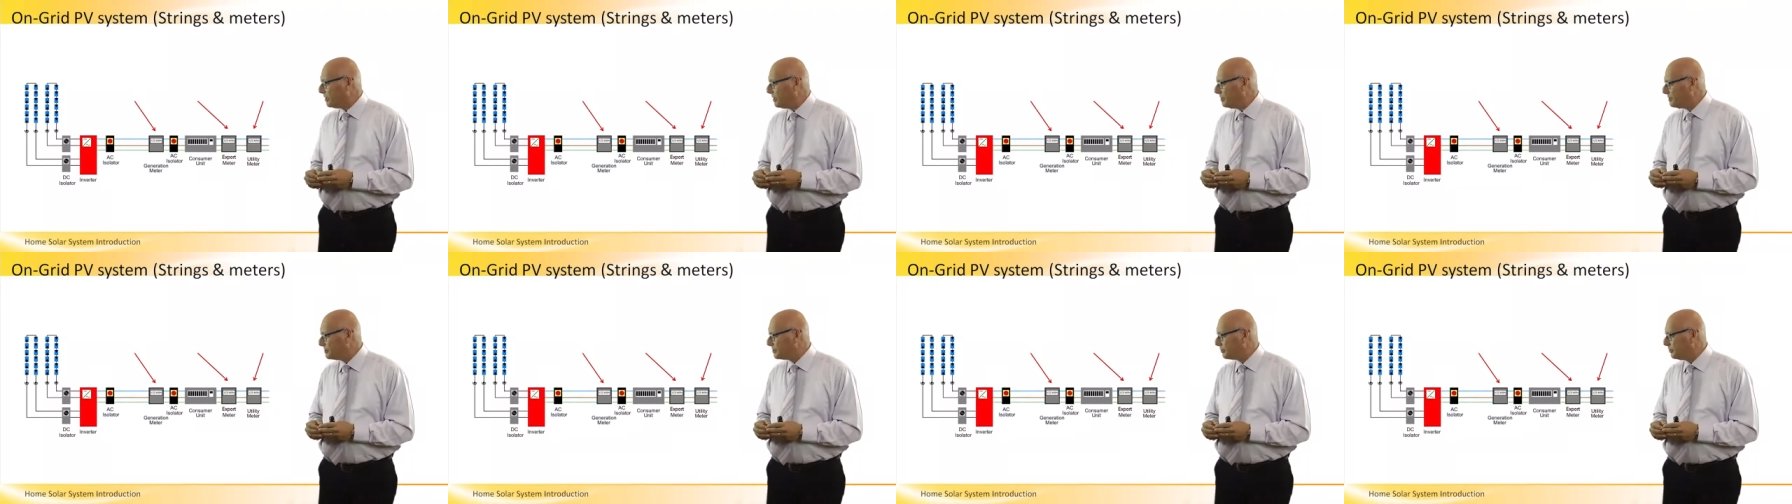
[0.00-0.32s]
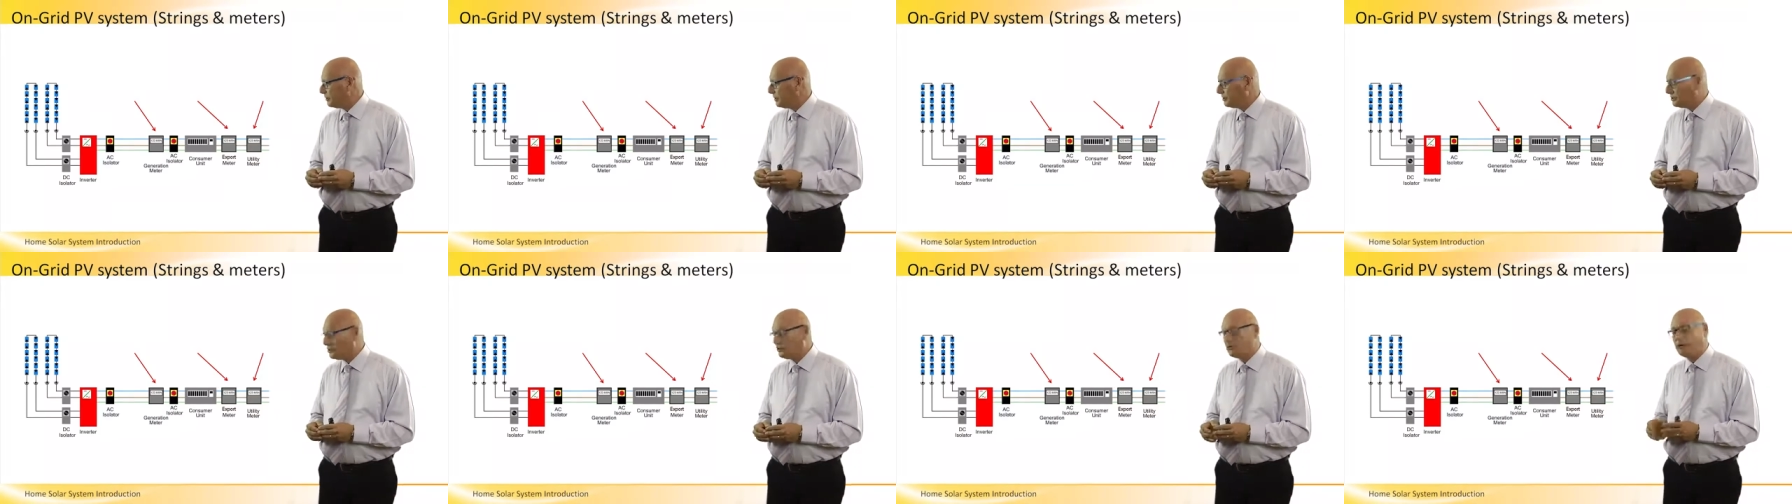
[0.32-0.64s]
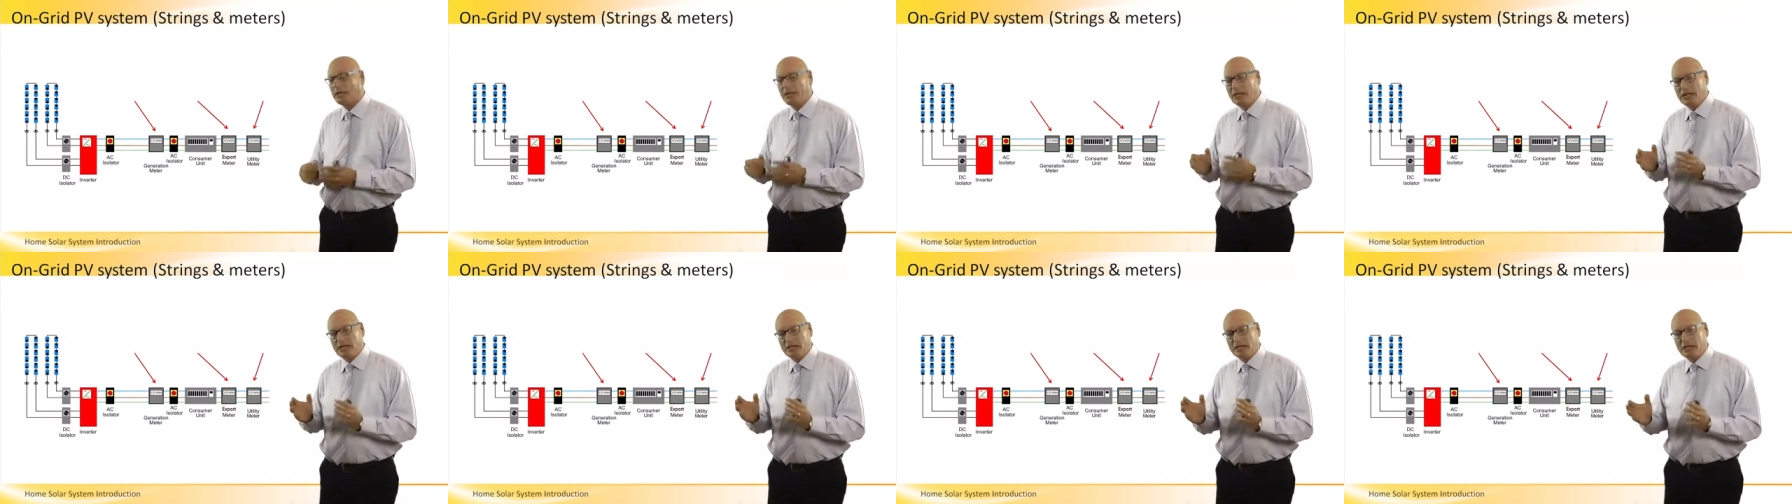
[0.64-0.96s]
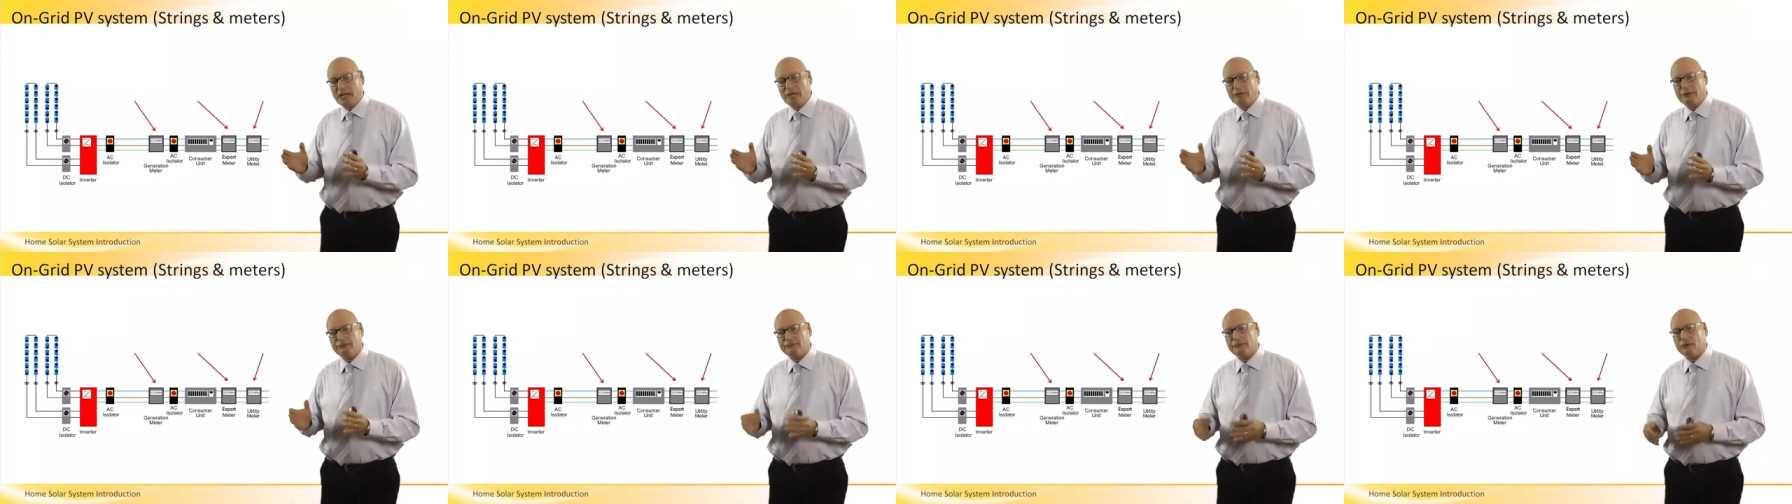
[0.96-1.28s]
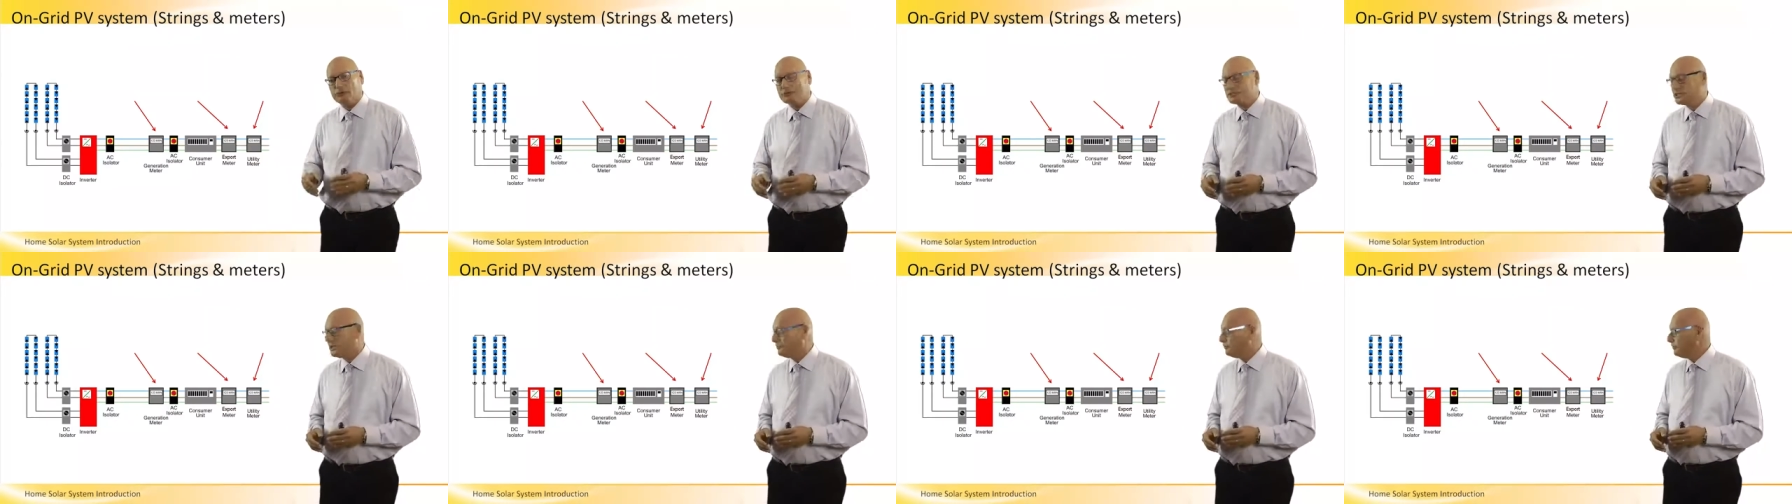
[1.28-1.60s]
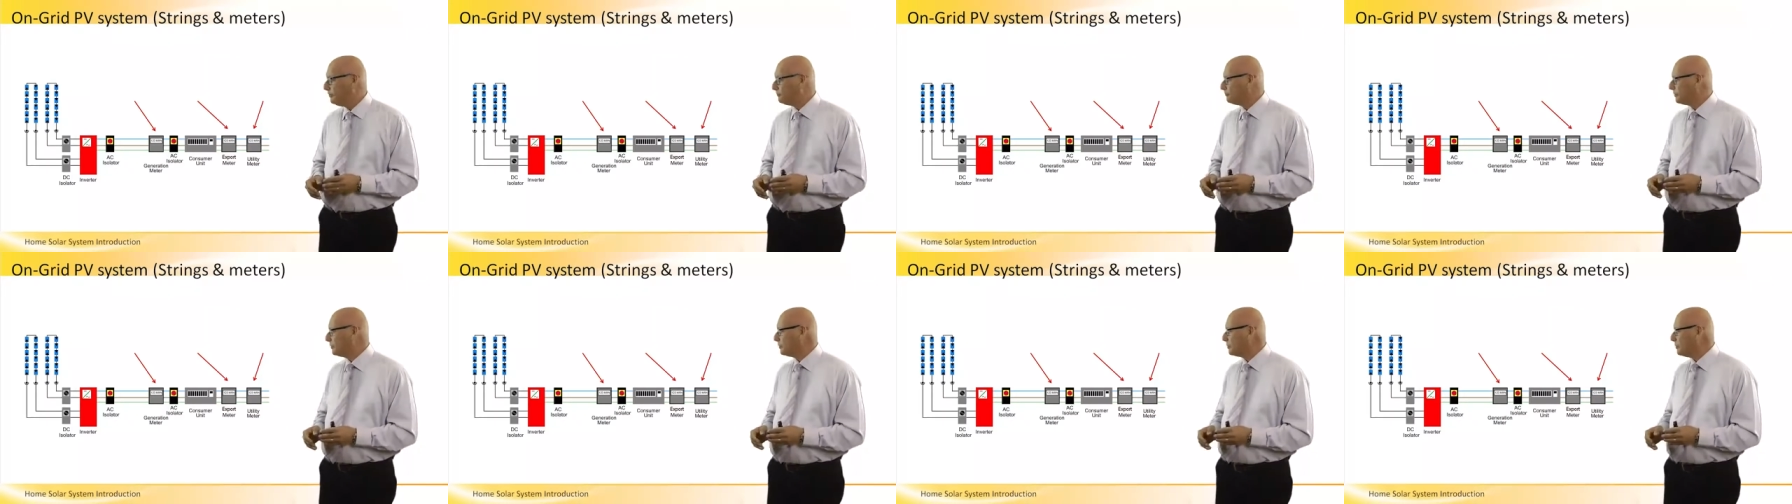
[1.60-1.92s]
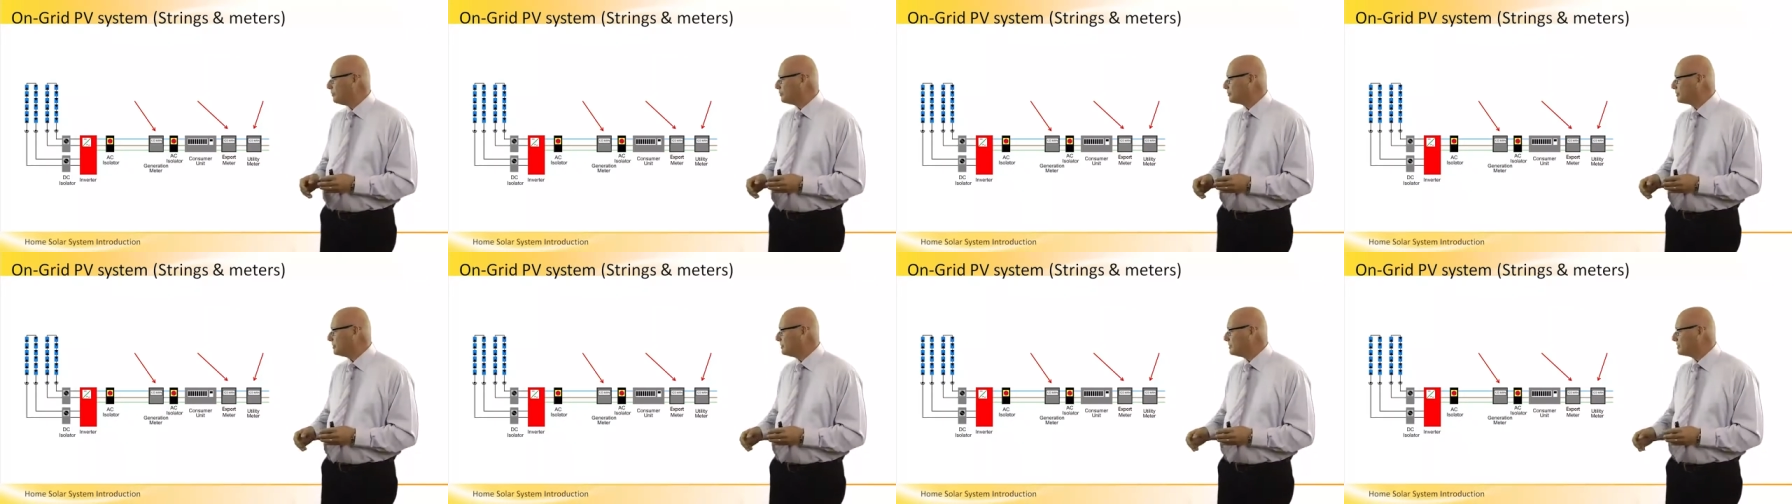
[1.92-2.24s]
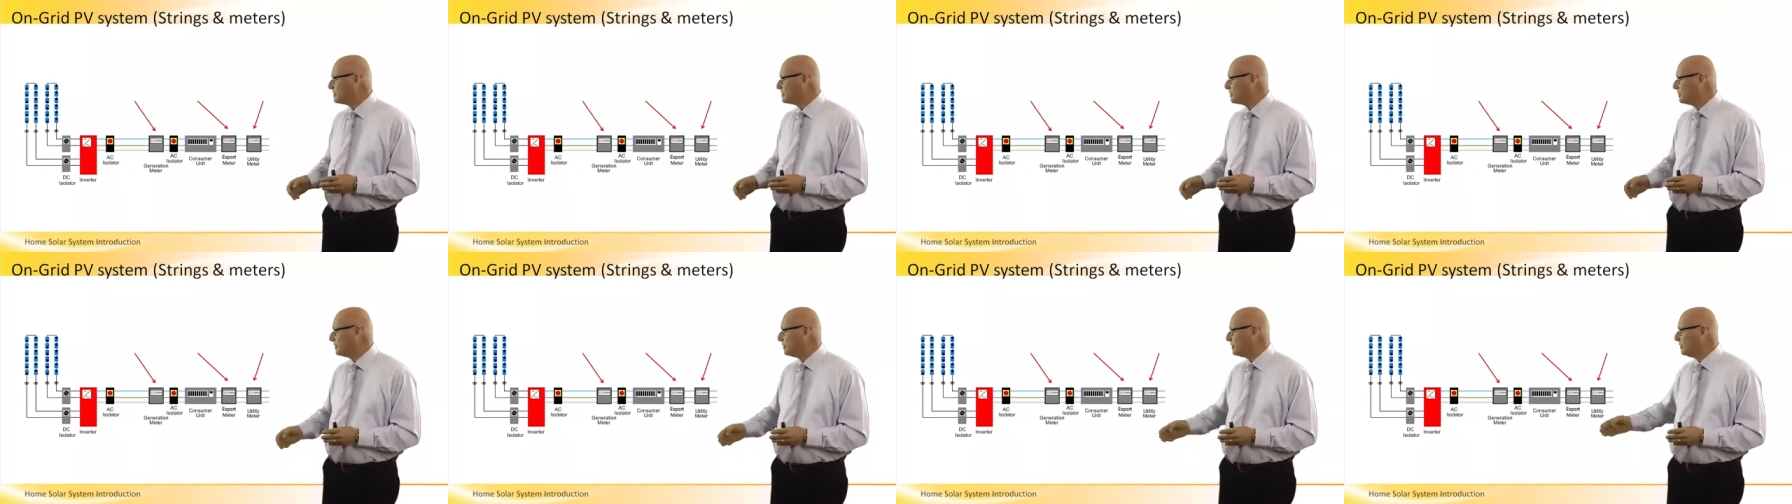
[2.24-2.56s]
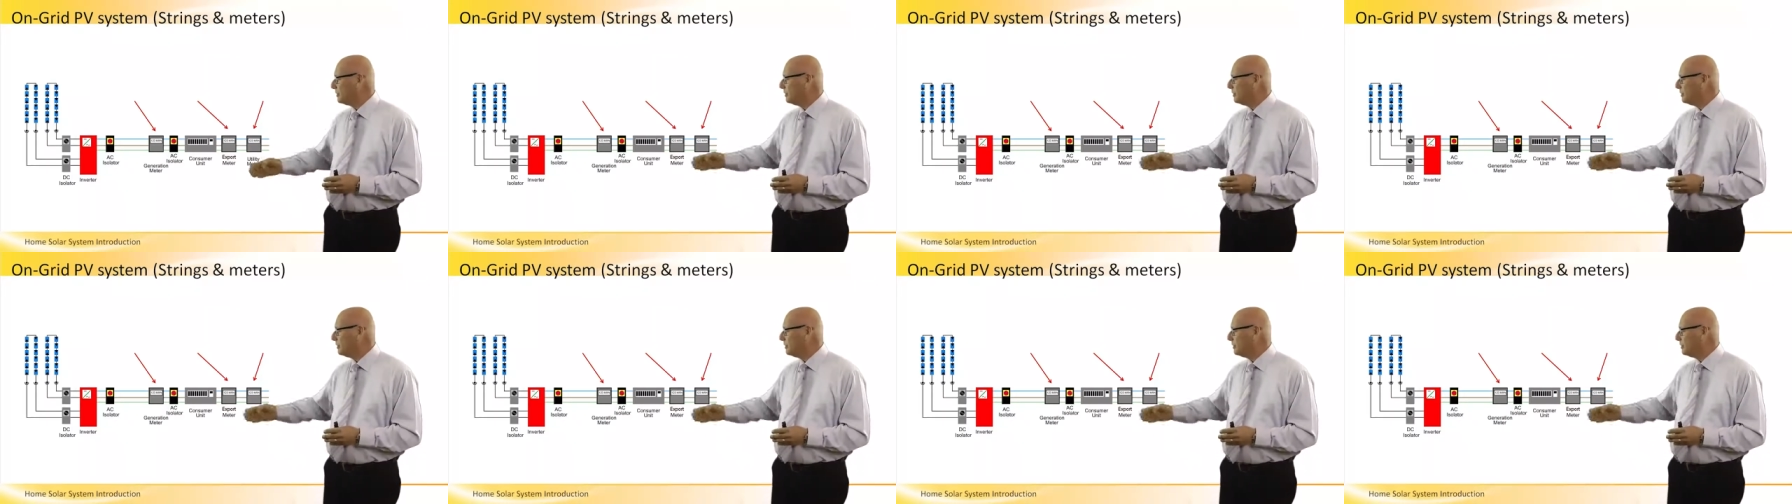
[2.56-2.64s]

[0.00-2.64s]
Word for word: isolator, again for safety precautions.